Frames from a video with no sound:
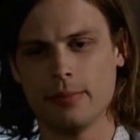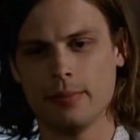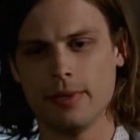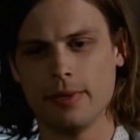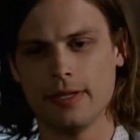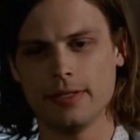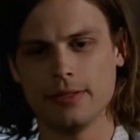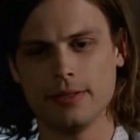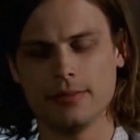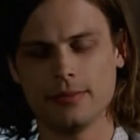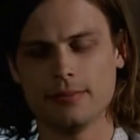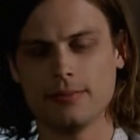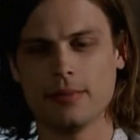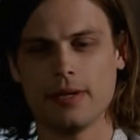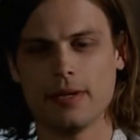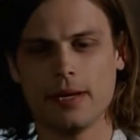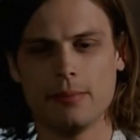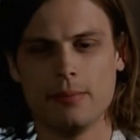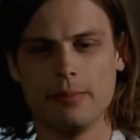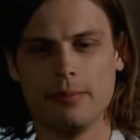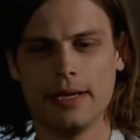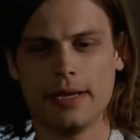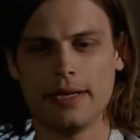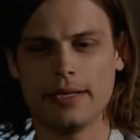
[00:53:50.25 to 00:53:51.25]
I begged them.
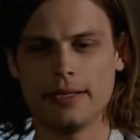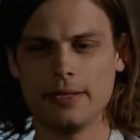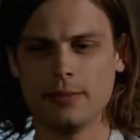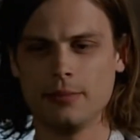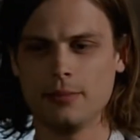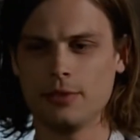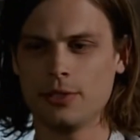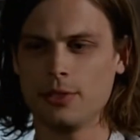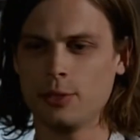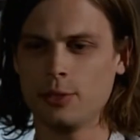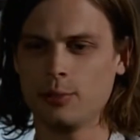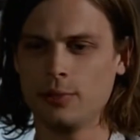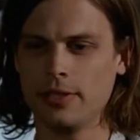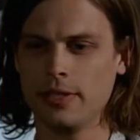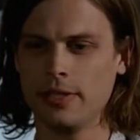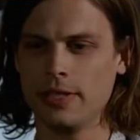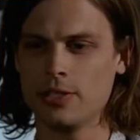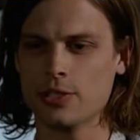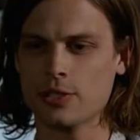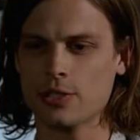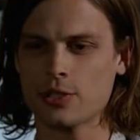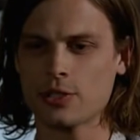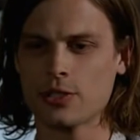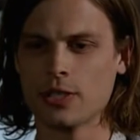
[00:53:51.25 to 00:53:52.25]
I begged them to,
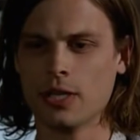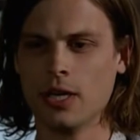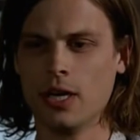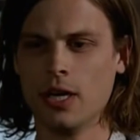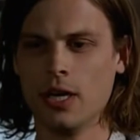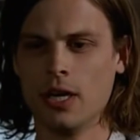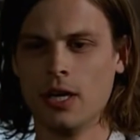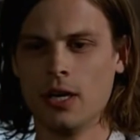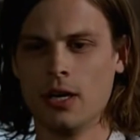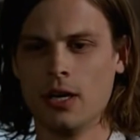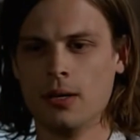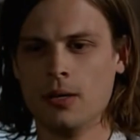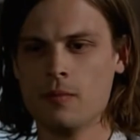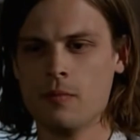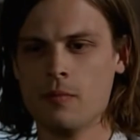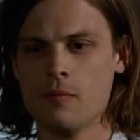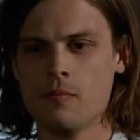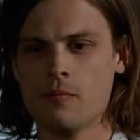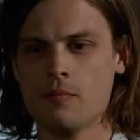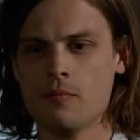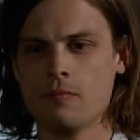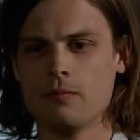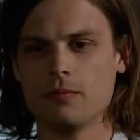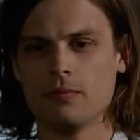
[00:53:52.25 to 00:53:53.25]
but they just,
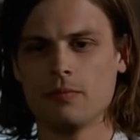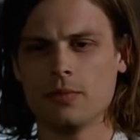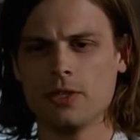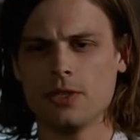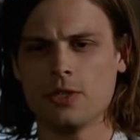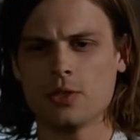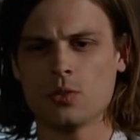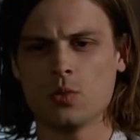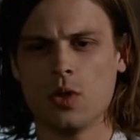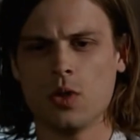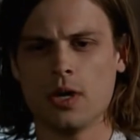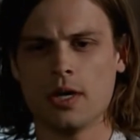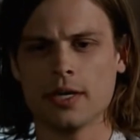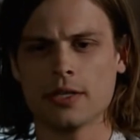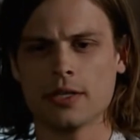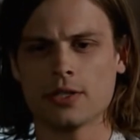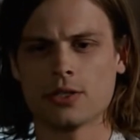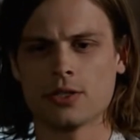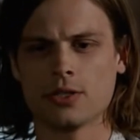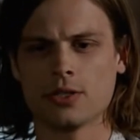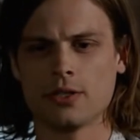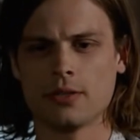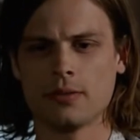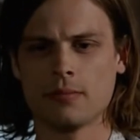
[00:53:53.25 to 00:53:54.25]
they just
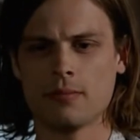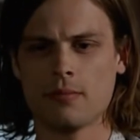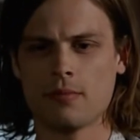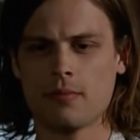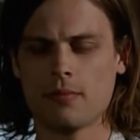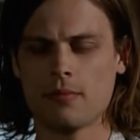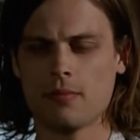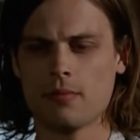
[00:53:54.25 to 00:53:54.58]
watched.